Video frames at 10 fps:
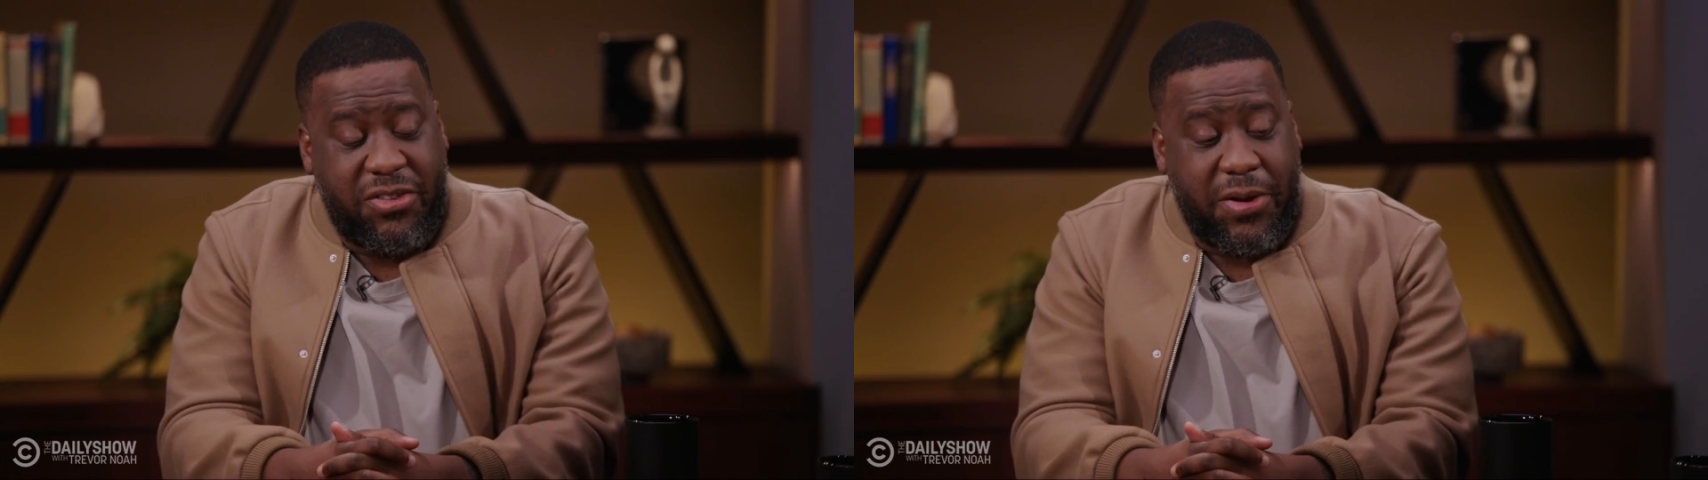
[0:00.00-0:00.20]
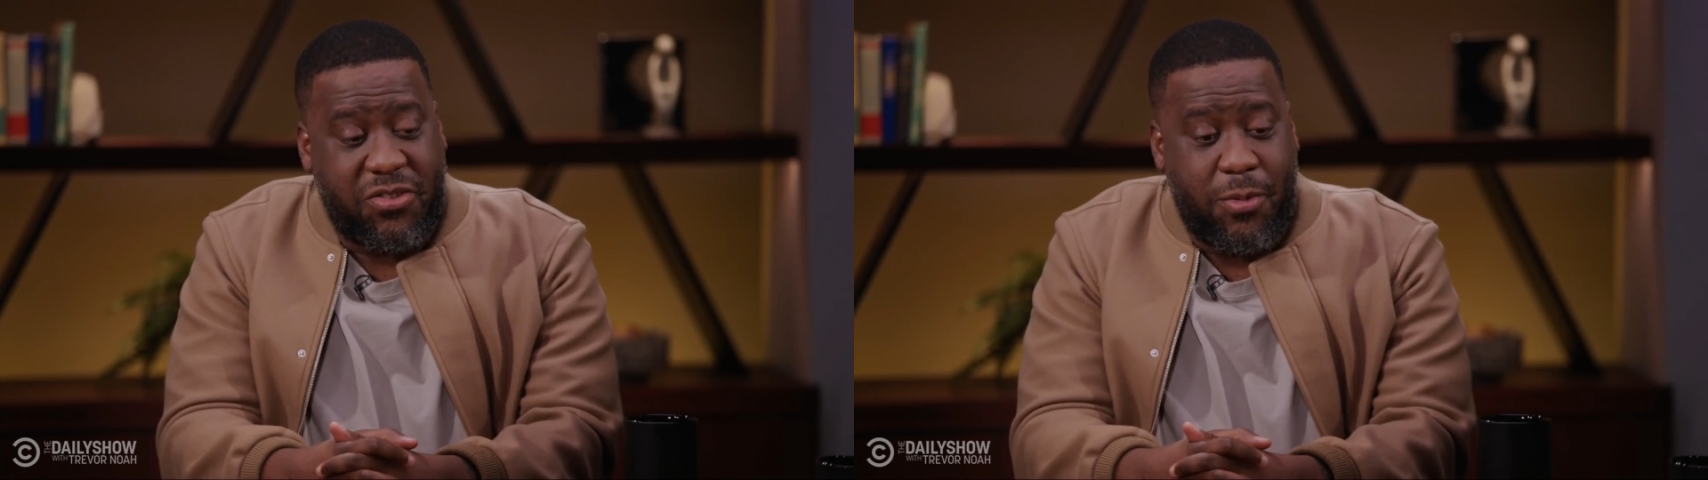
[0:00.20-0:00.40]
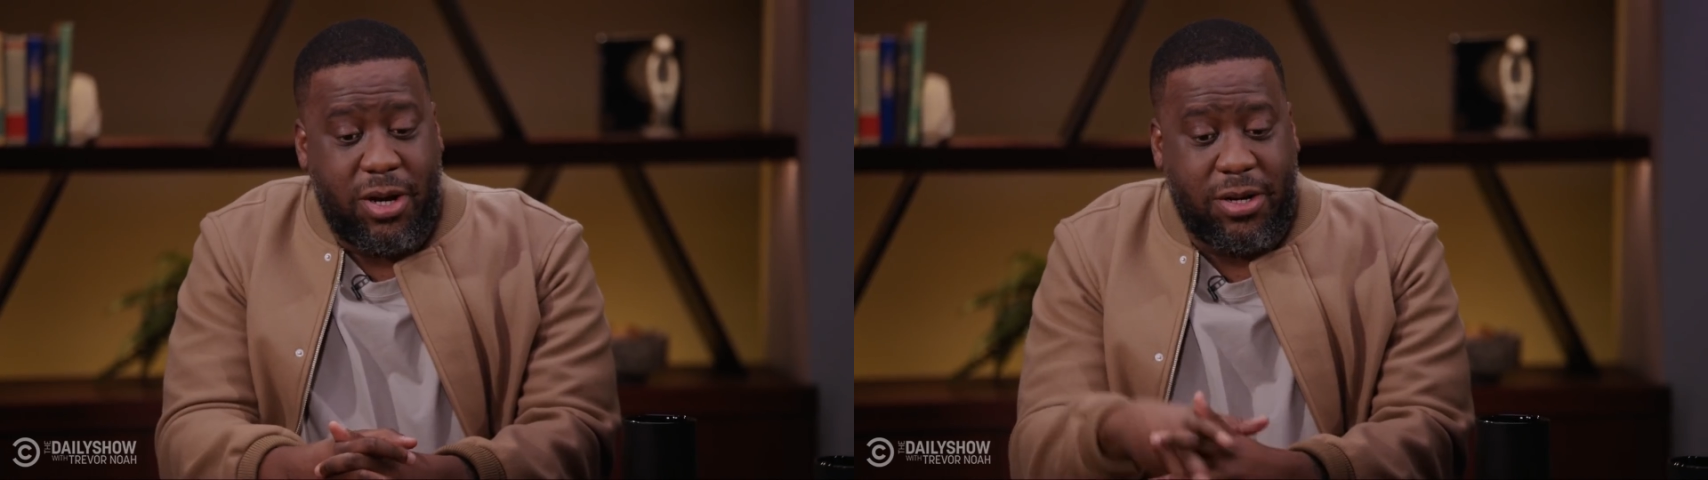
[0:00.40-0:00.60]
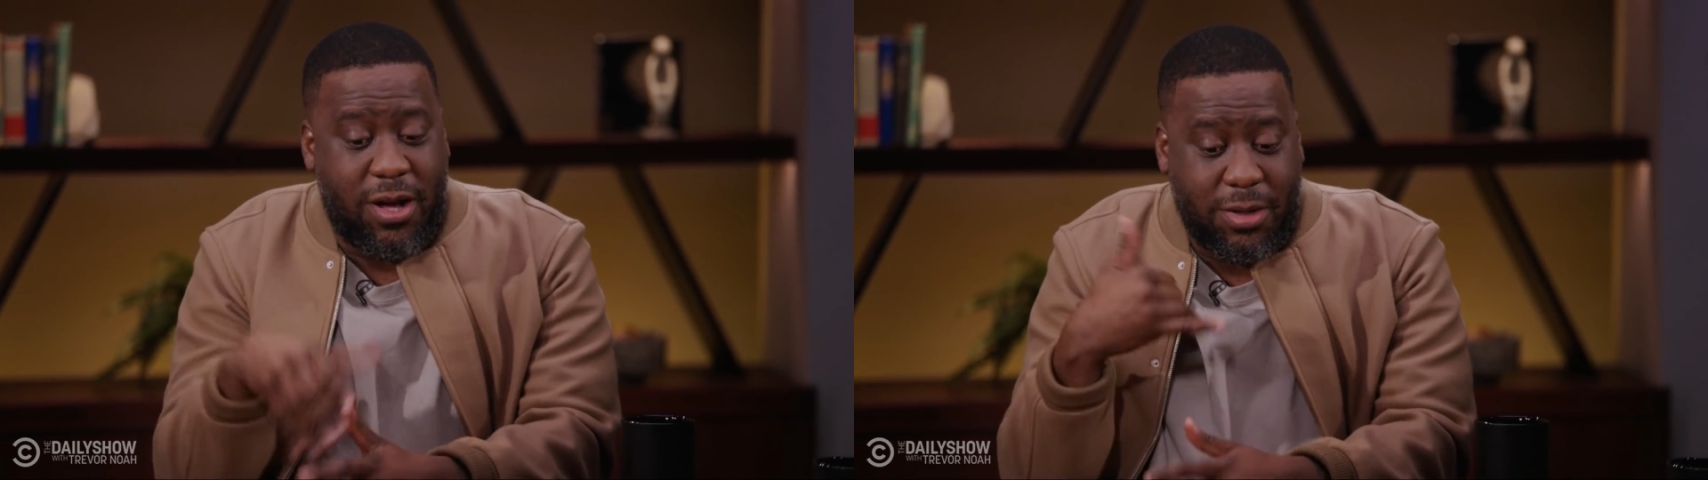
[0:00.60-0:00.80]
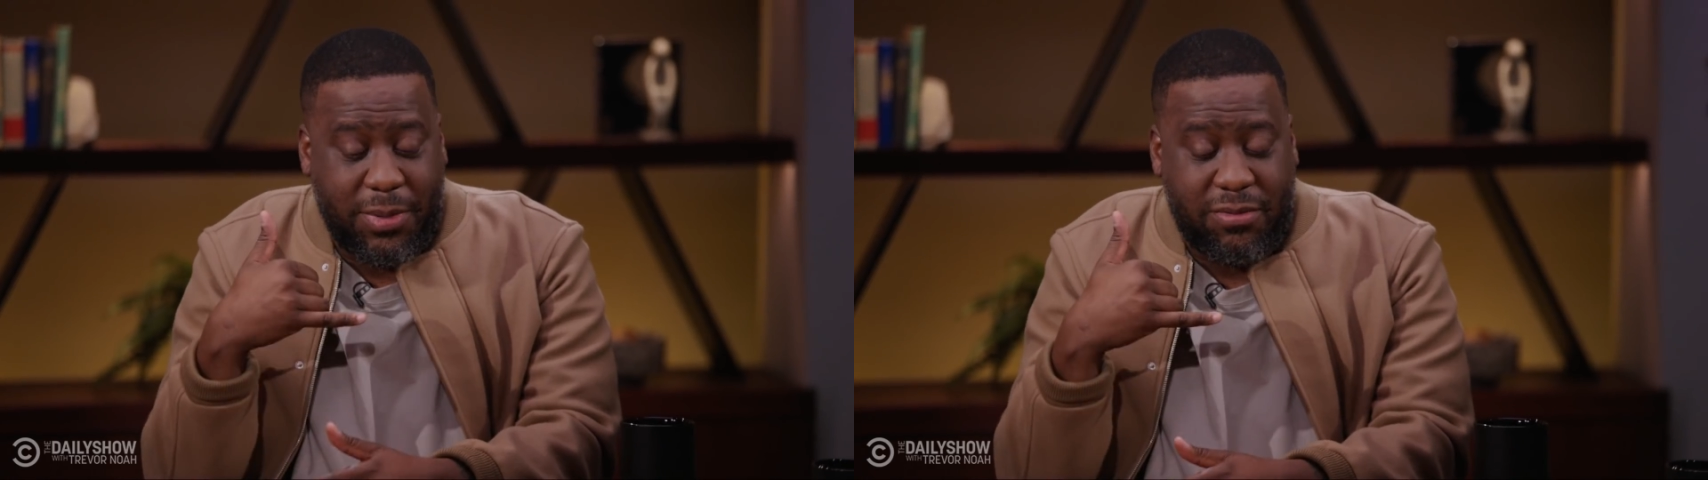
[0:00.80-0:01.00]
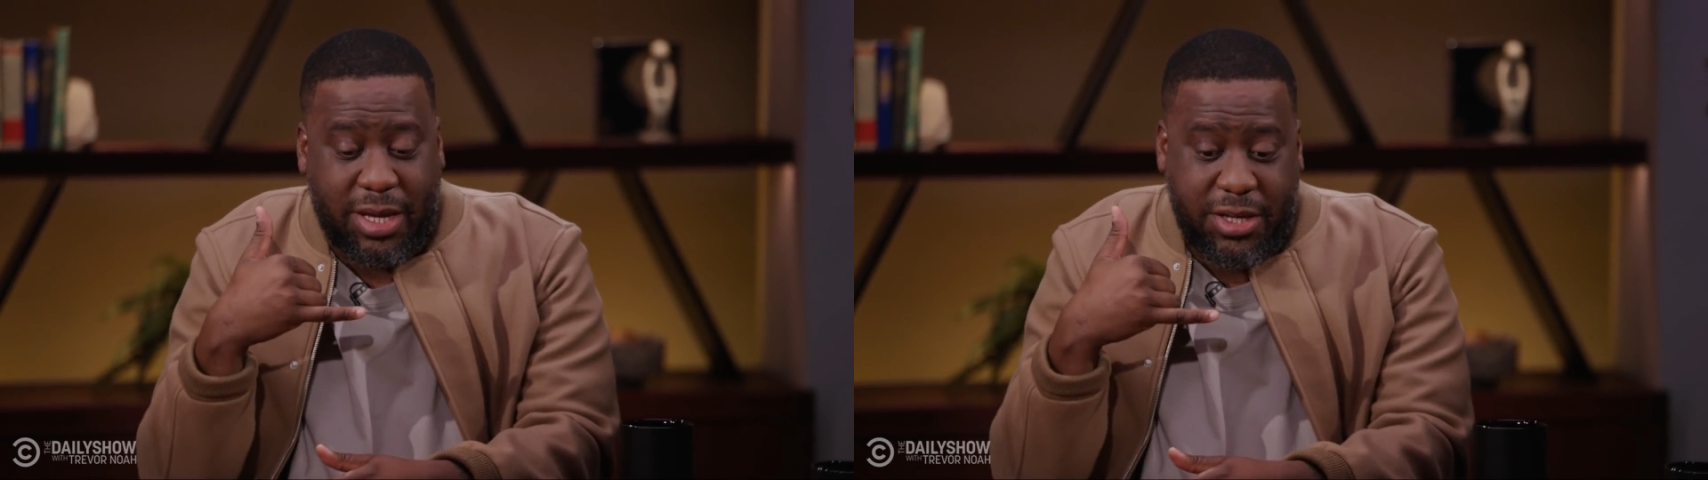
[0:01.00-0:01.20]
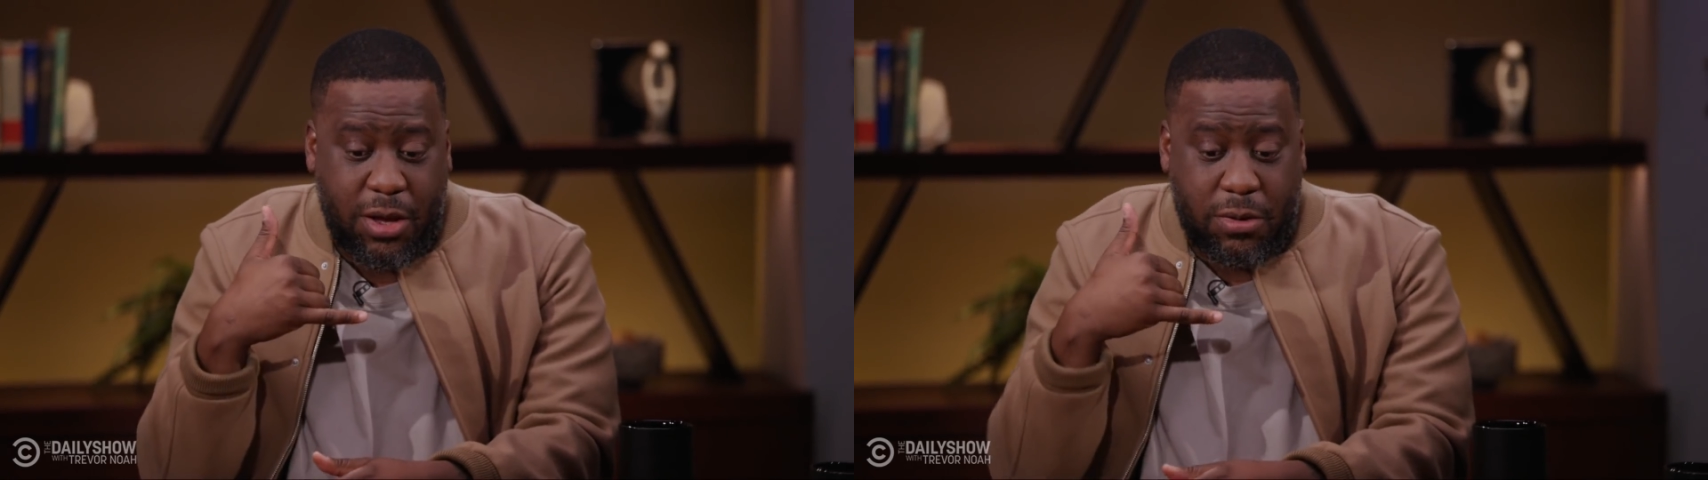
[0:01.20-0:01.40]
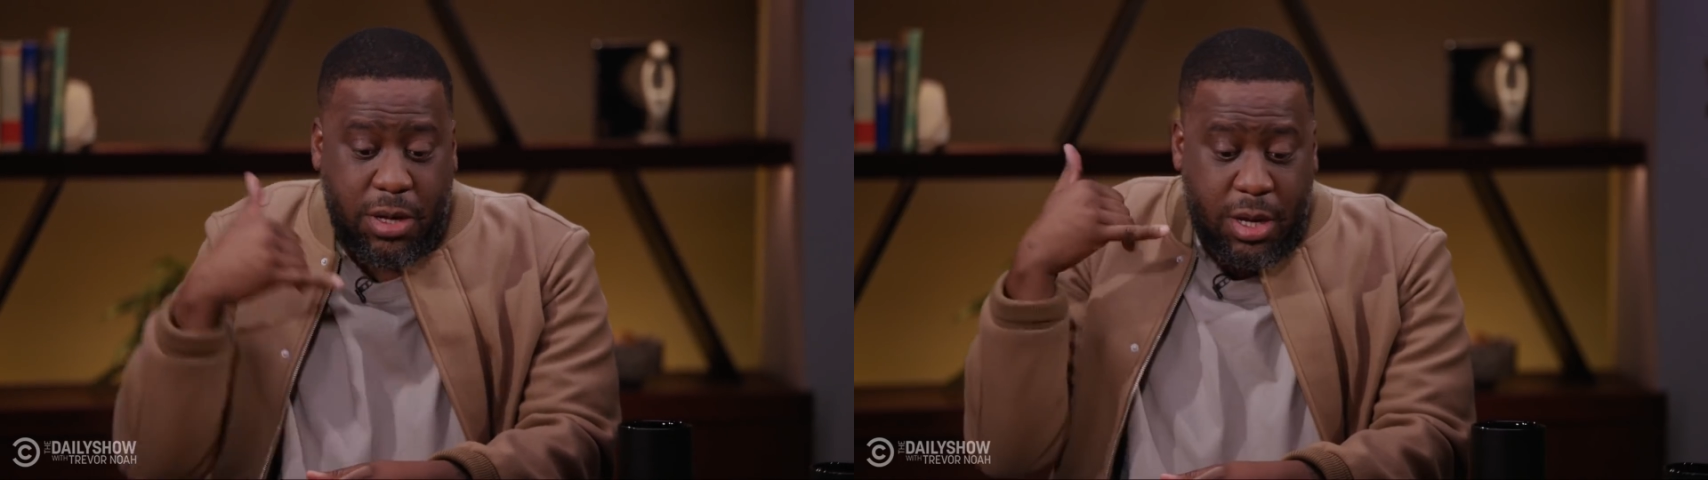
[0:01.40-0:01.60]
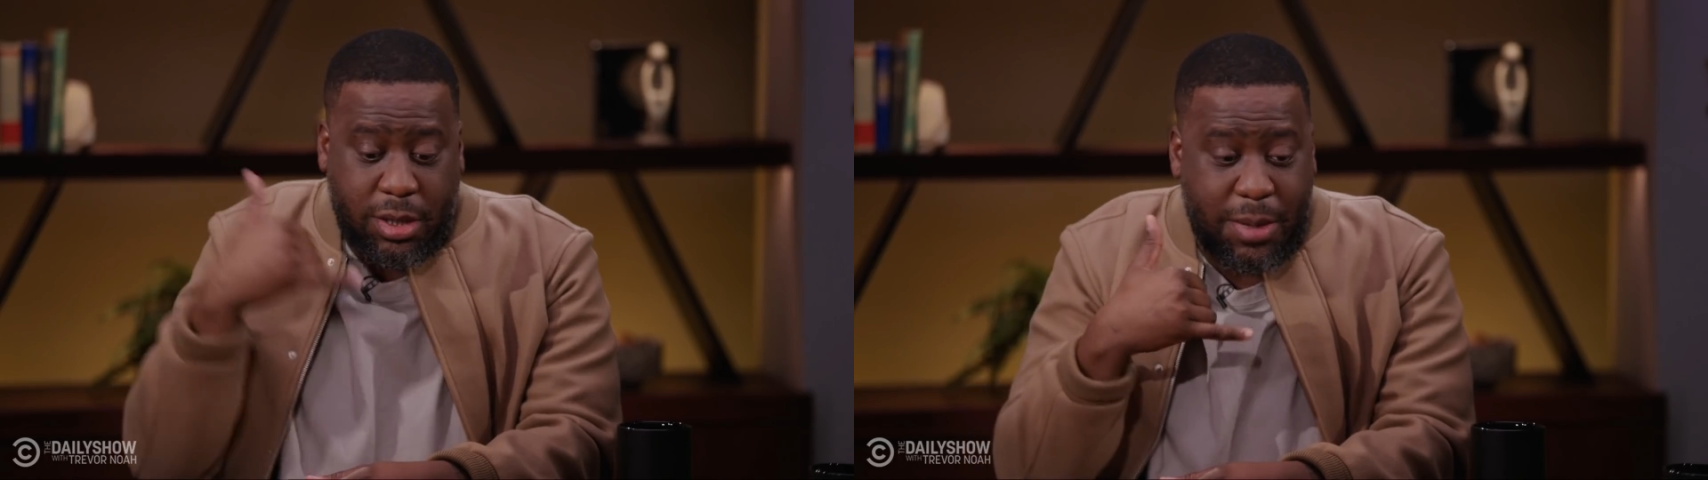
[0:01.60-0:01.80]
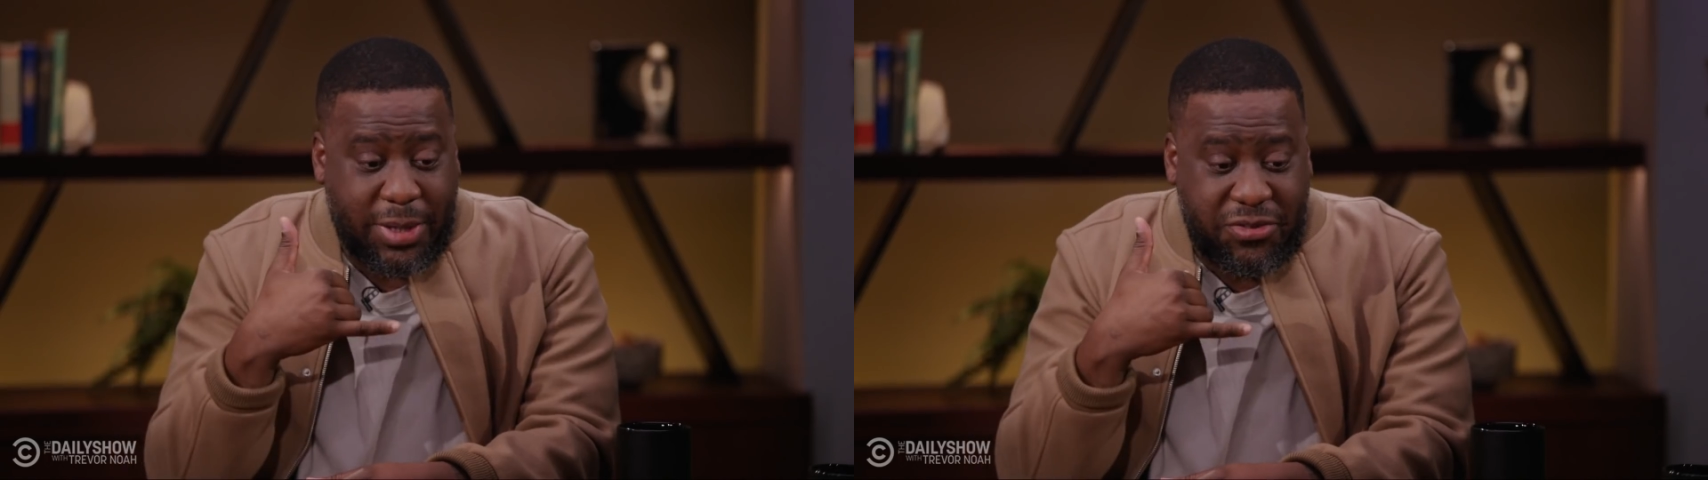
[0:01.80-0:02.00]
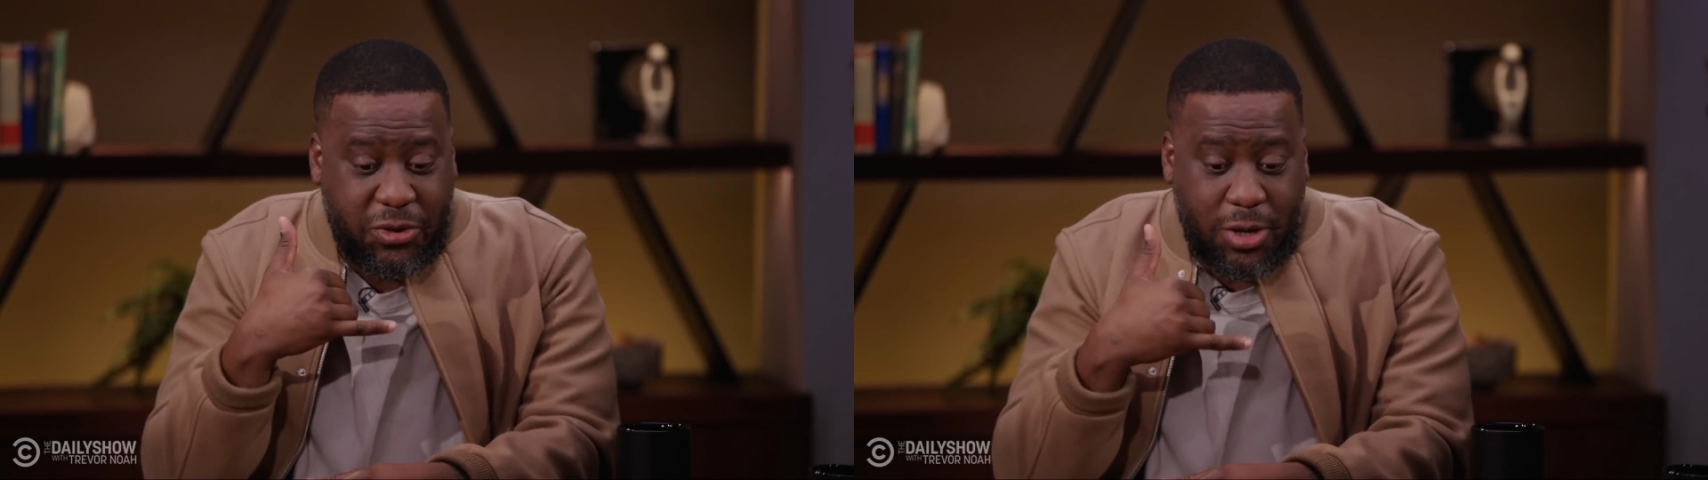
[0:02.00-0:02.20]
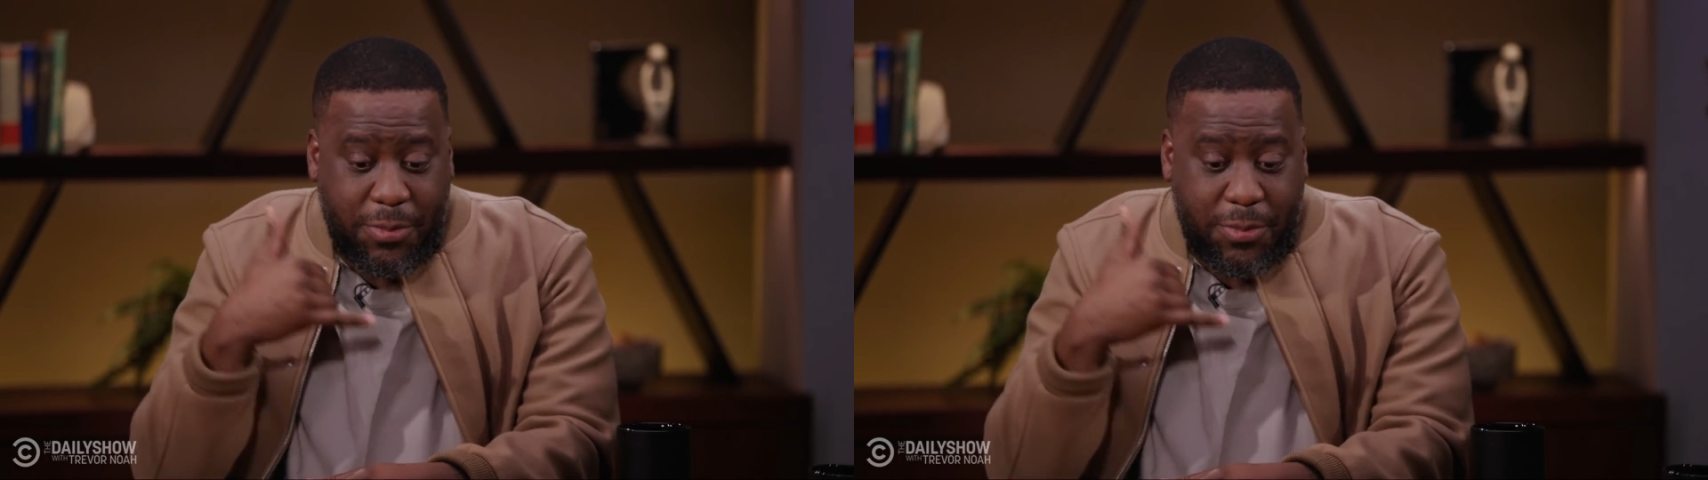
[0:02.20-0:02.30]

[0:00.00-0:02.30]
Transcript: Terrence Martin called me. He's like, yo, come by the studio.